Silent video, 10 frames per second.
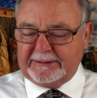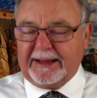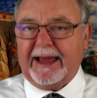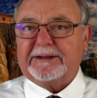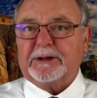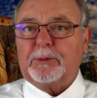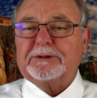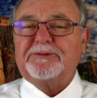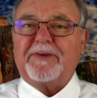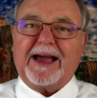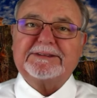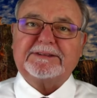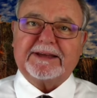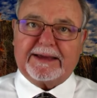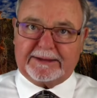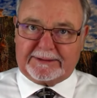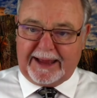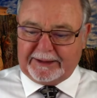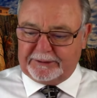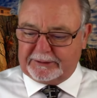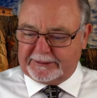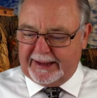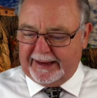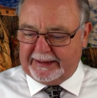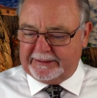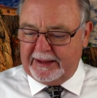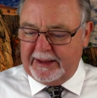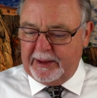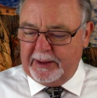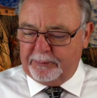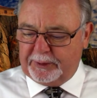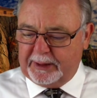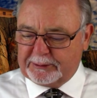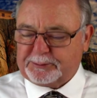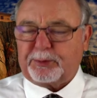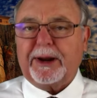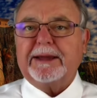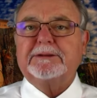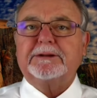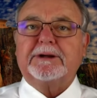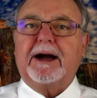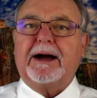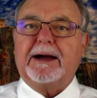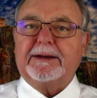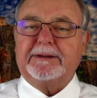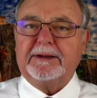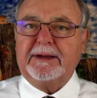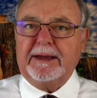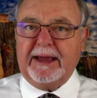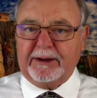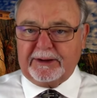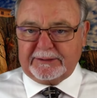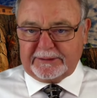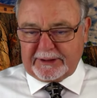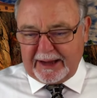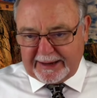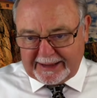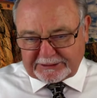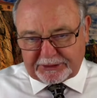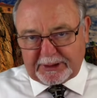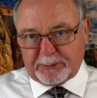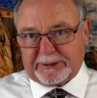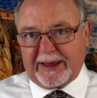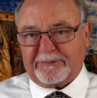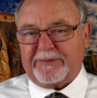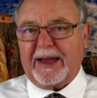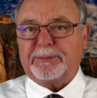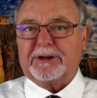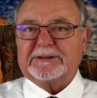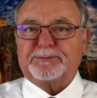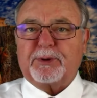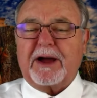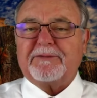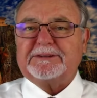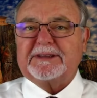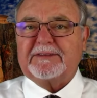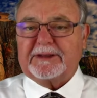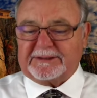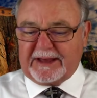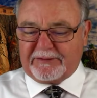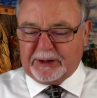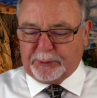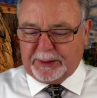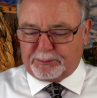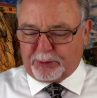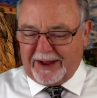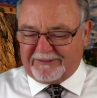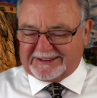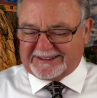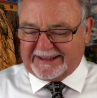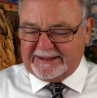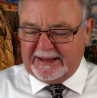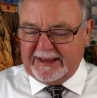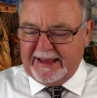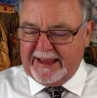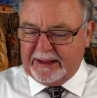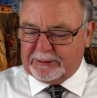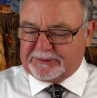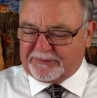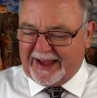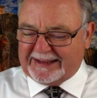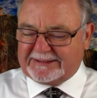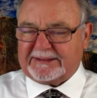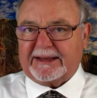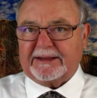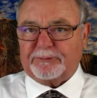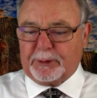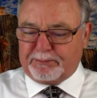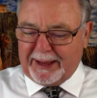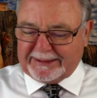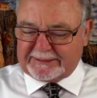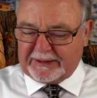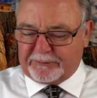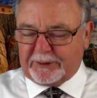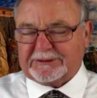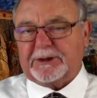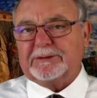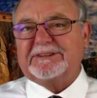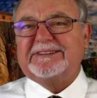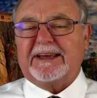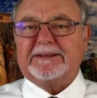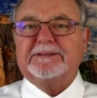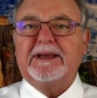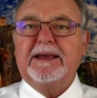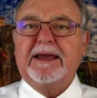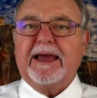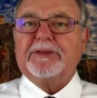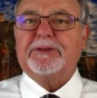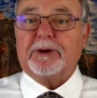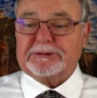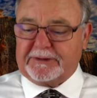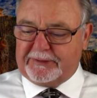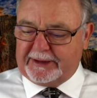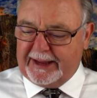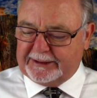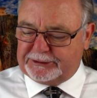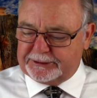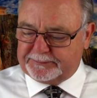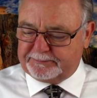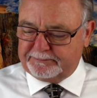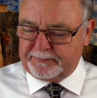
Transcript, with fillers: Daniel was fasting in Daniel 9 when he was praying to God. God answered him with that fabulous prophecy, the 70-week prophecy. He was fasting and repenting for his own sins and those of the nation.